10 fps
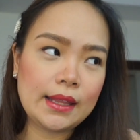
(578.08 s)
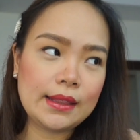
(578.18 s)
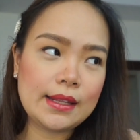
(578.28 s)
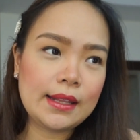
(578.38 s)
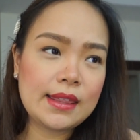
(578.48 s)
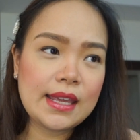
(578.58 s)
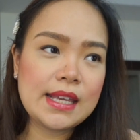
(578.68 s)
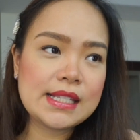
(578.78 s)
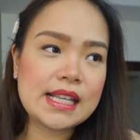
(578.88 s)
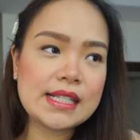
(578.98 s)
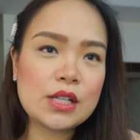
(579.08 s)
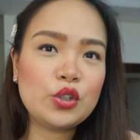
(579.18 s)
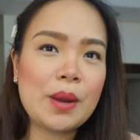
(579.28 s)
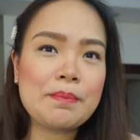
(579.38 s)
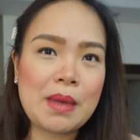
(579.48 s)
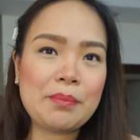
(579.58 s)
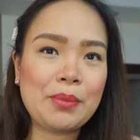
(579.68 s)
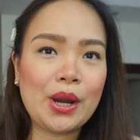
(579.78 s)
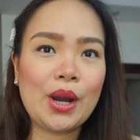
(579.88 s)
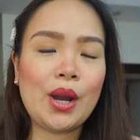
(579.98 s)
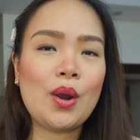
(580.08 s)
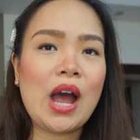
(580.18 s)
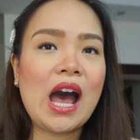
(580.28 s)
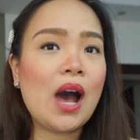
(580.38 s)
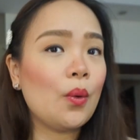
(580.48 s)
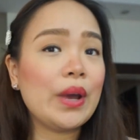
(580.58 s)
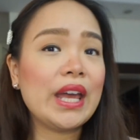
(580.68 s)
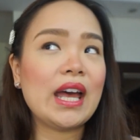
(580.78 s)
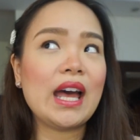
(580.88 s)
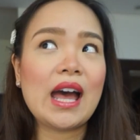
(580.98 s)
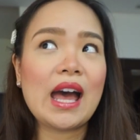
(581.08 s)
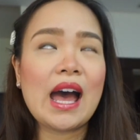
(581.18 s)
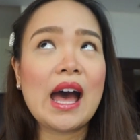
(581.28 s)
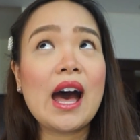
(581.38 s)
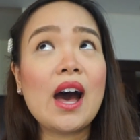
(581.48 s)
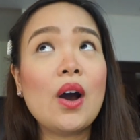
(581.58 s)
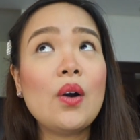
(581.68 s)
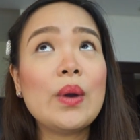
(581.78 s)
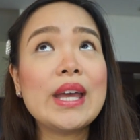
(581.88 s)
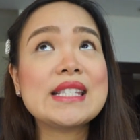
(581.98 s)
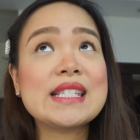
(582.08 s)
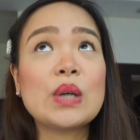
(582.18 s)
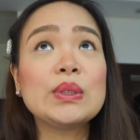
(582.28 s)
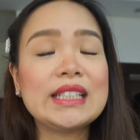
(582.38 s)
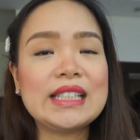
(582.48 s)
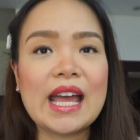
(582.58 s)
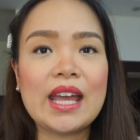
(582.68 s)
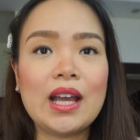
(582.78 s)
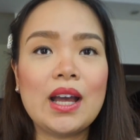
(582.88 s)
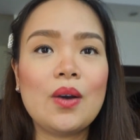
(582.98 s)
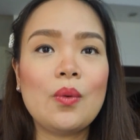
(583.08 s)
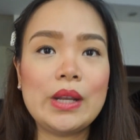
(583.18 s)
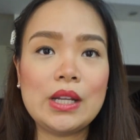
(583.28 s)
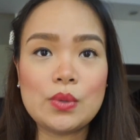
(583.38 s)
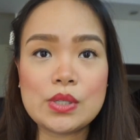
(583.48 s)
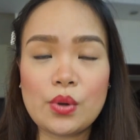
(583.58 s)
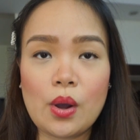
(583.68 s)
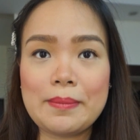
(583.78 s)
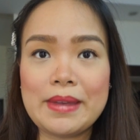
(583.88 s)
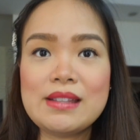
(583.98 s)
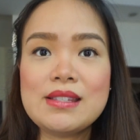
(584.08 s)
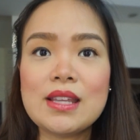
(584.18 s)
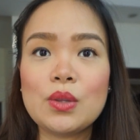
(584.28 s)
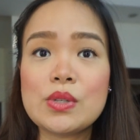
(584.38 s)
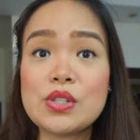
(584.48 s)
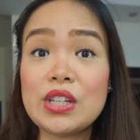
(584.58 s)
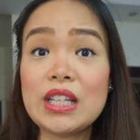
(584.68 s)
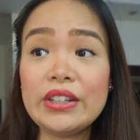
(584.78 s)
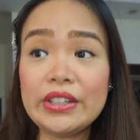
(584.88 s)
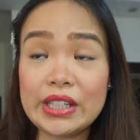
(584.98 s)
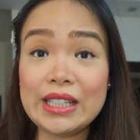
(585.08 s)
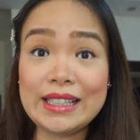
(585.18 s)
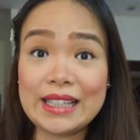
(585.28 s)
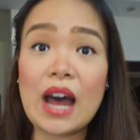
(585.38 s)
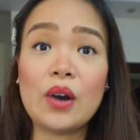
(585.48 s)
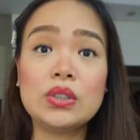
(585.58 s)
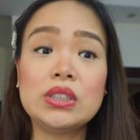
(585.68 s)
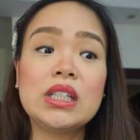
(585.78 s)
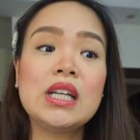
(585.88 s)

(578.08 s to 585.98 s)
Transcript: The thing is, I still remember how it sounded like when it was Robyn's. It was really, really loud.